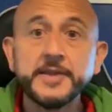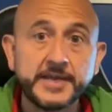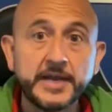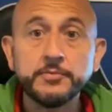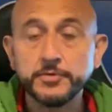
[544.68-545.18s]

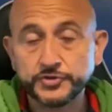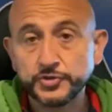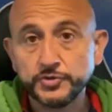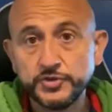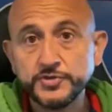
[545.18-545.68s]
kilowatts
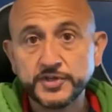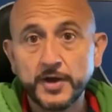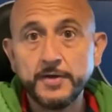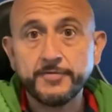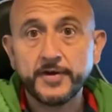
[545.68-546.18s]
you're using
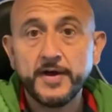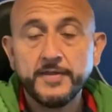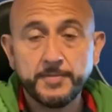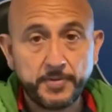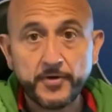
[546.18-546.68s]
over
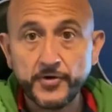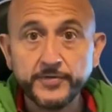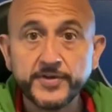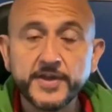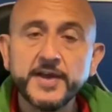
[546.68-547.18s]
the period of
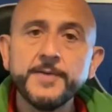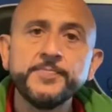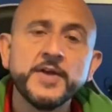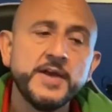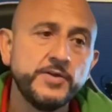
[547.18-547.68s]
a year.
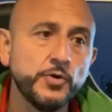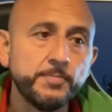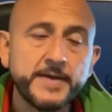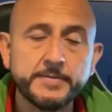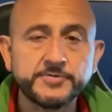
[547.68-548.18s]
You'll
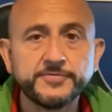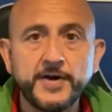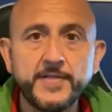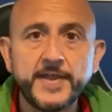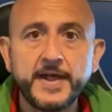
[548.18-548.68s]
be able to
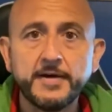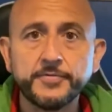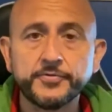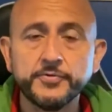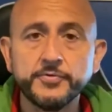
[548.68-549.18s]
find that out
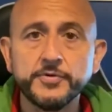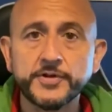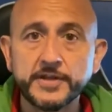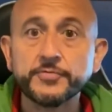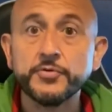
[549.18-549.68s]
through
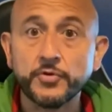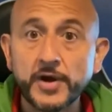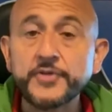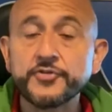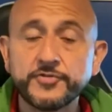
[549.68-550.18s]
looking through your
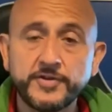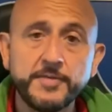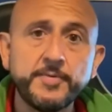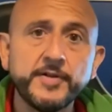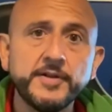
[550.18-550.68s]
electricity
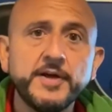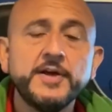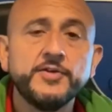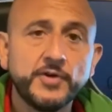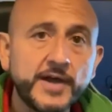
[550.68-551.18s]
bill,
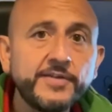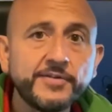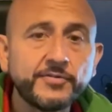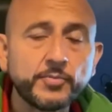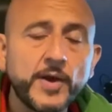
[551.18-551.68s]
your
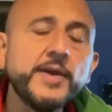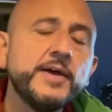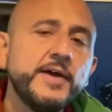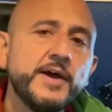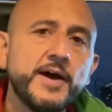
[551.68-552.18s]
latest one.
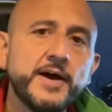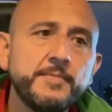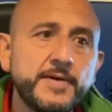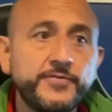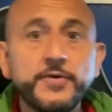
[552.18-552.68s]

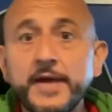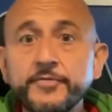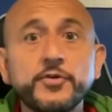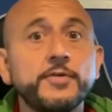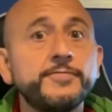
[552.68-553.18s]
If you haven't
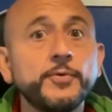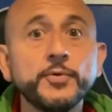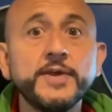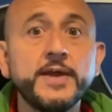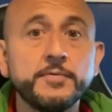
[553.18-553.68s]
got a full
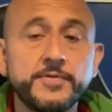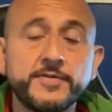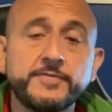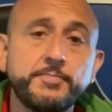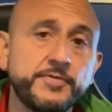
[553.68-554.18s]
year with
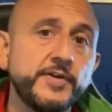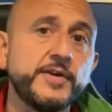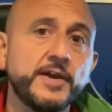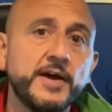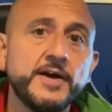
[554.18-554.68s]
this
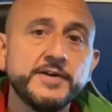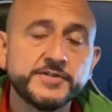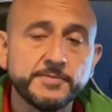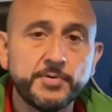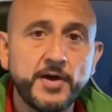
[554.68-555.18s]
particular
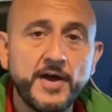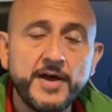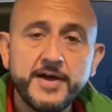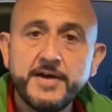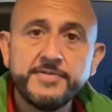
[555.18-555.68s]
supplier,
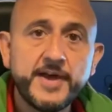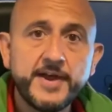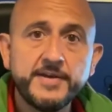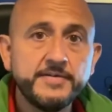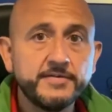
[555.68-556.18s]

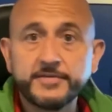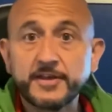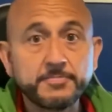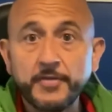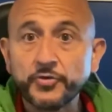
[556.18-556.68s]
then
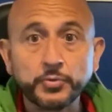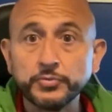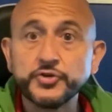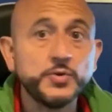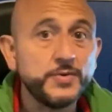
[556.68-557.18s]
6 months will
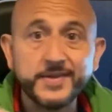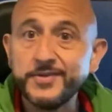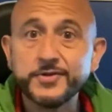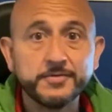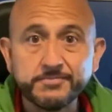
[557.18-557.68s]
do, and then you
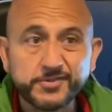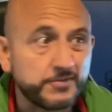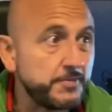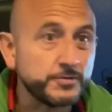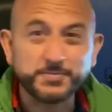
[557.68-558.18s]
can sort of
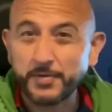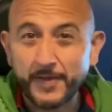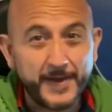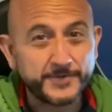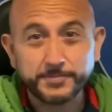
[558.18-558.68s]
multiply
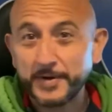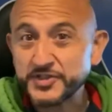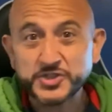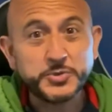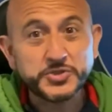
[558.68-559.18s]
that by
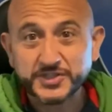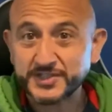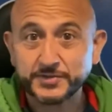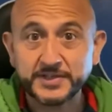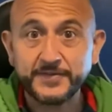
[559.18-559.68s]
2 just to
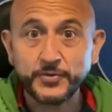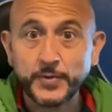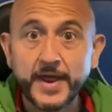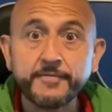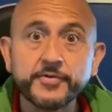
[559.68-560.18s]
sort of give you
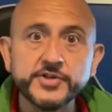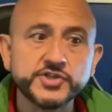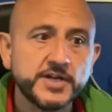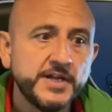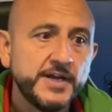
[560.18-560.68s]
an
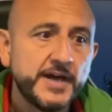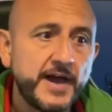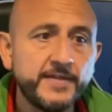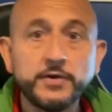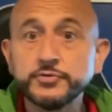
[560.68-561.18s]
average.
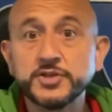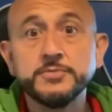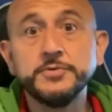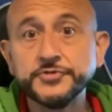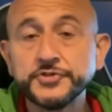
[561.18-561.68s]
And they'll also
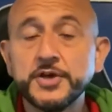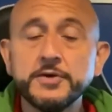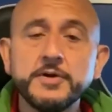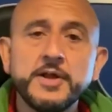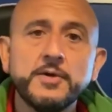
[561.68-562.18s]
want to
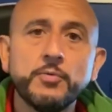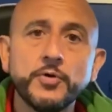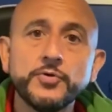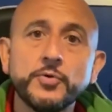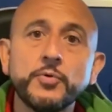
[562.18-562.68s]
know what
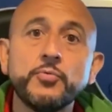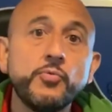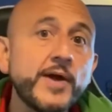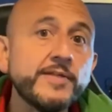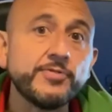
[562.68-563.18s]
your
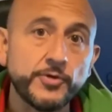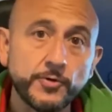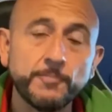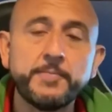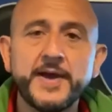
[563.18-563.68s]
rate that you're
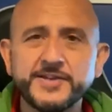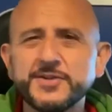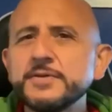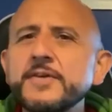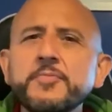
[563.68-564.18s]
paying. So
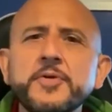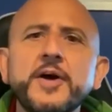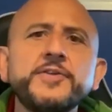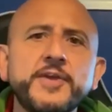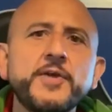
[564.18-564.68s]
I'll give them an
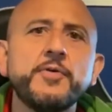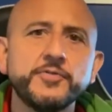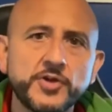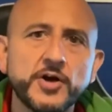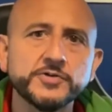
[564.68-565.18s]
idea on
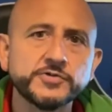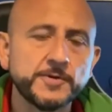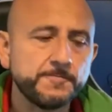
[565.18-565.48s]
cost.